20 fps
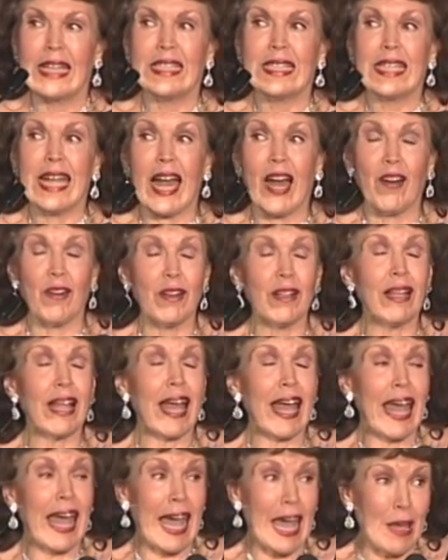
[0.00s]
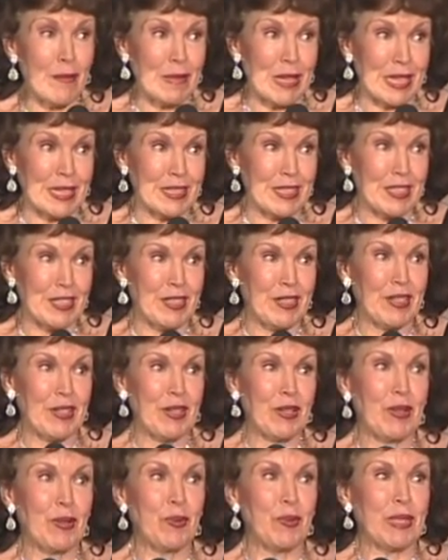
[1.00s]
Darell Hammond
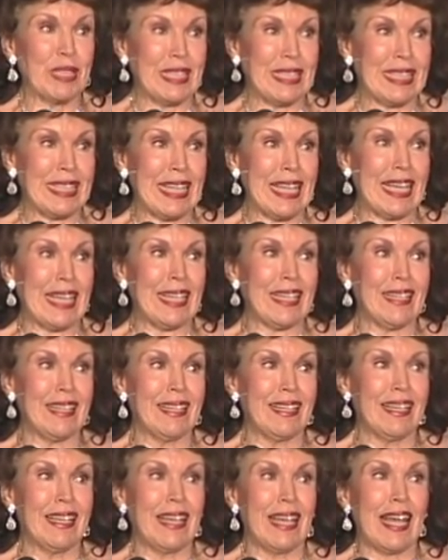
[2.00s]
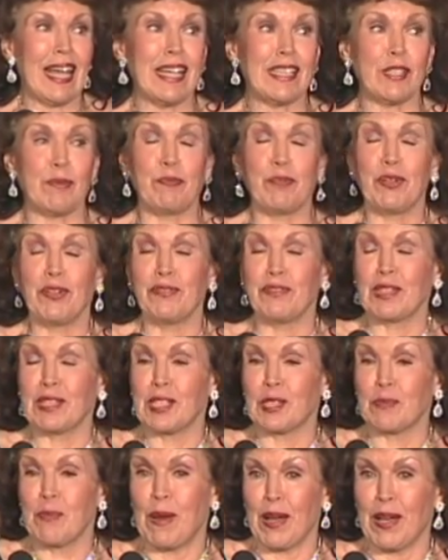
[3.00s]
would see it as a perfect
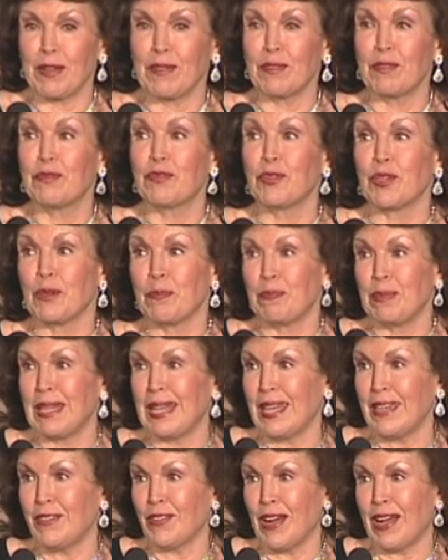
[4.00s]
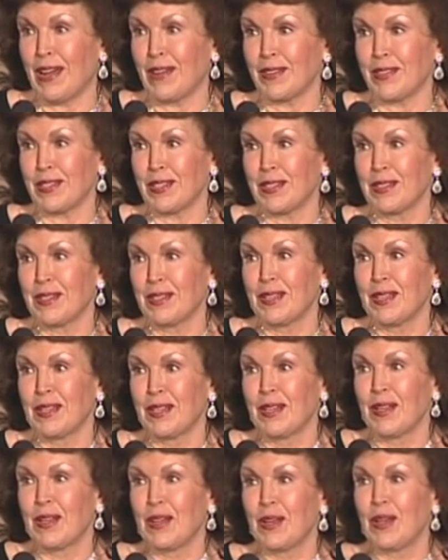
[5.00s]
spot for a playground.
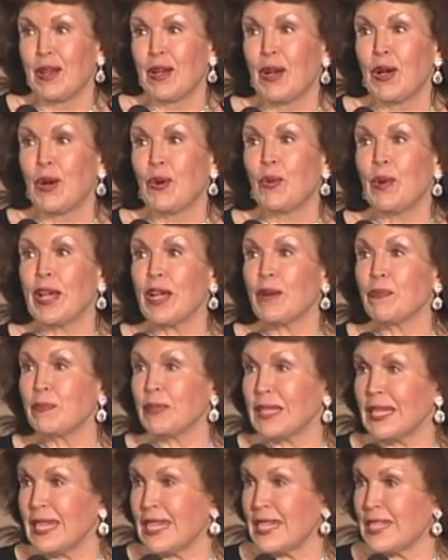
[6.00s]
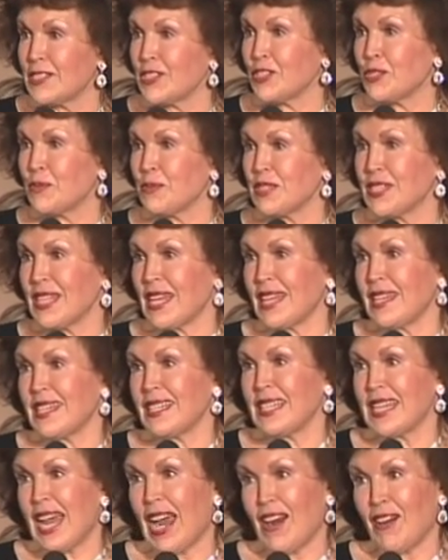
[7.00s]
We are pleased to present
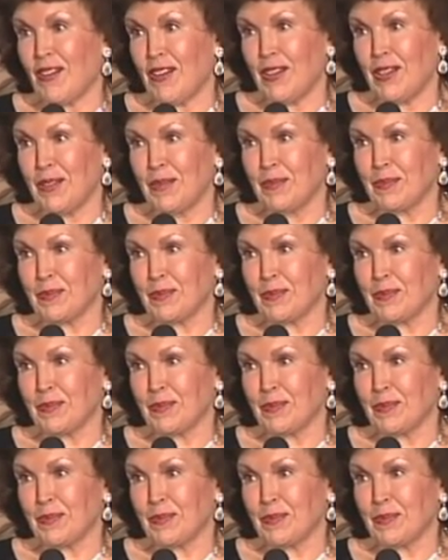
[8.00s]
Darell